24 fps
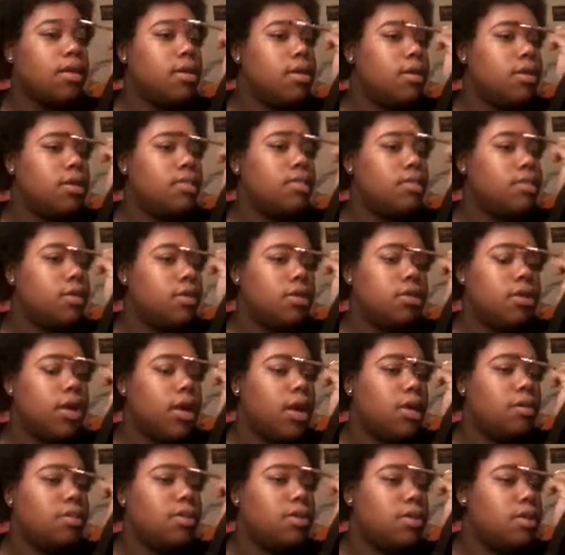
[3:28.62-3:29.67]
Even though you
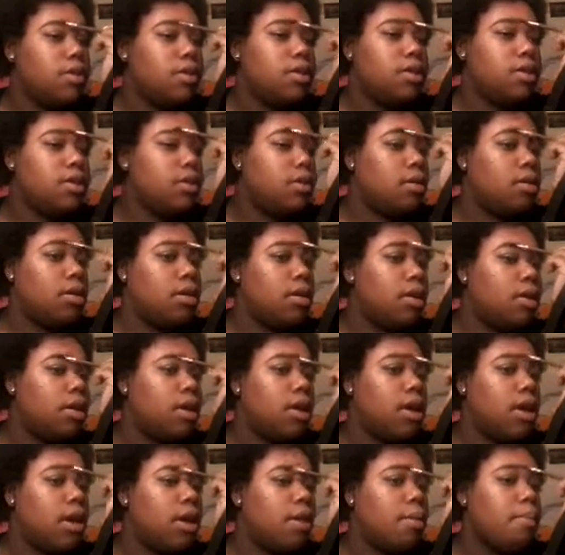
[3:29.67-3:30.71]
can't really see it on
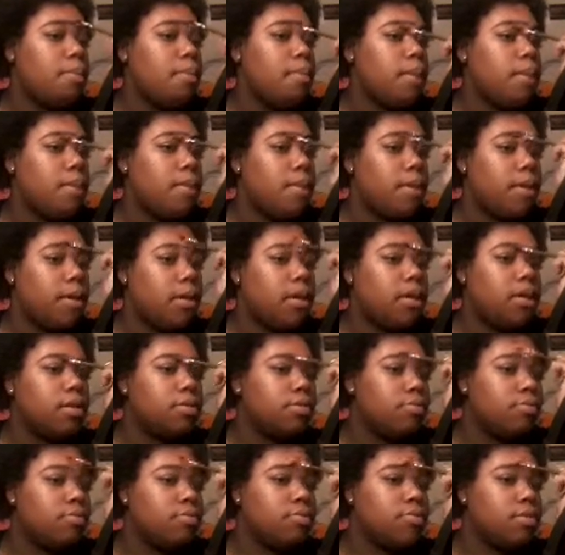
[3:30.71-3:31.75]
camera, but
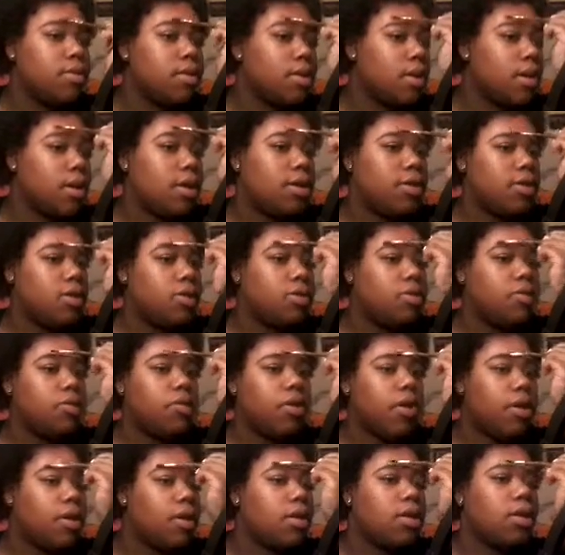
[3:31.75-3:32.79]
because it's a
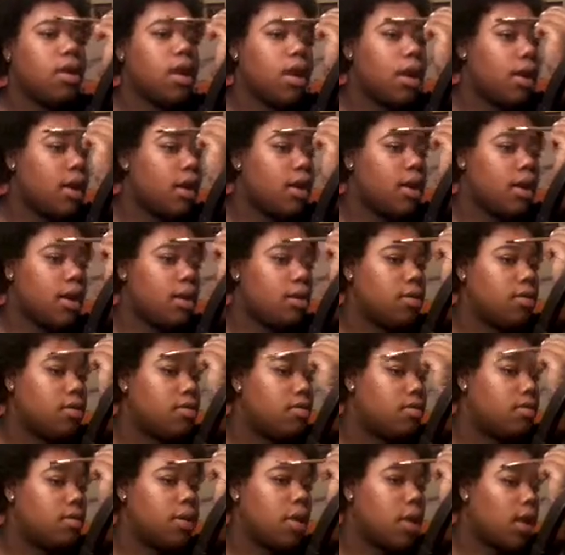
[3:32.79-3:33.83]
very light and I don't
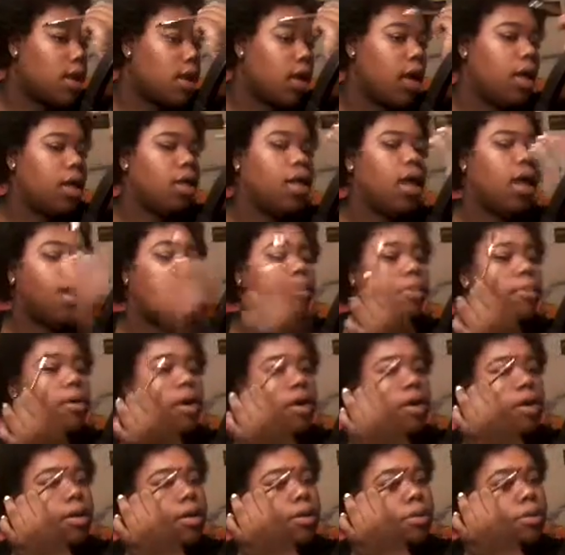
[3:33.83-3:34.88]
use a lot of
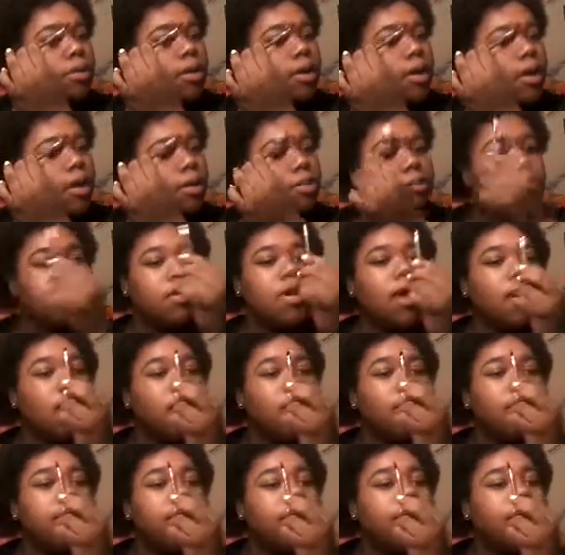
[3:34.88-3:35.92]
product when it comes like
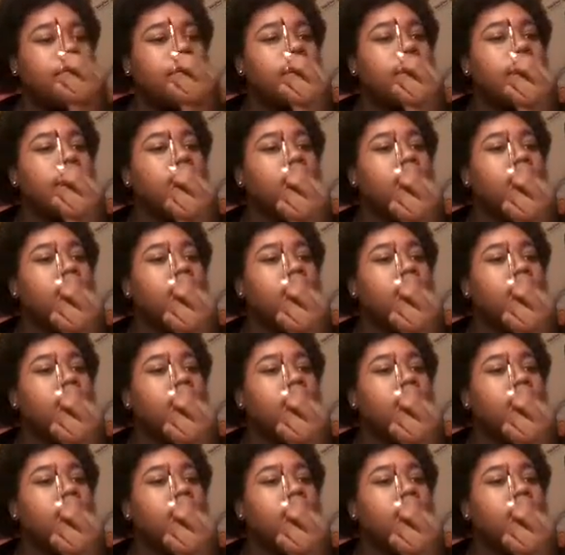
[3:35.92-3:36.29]
the front.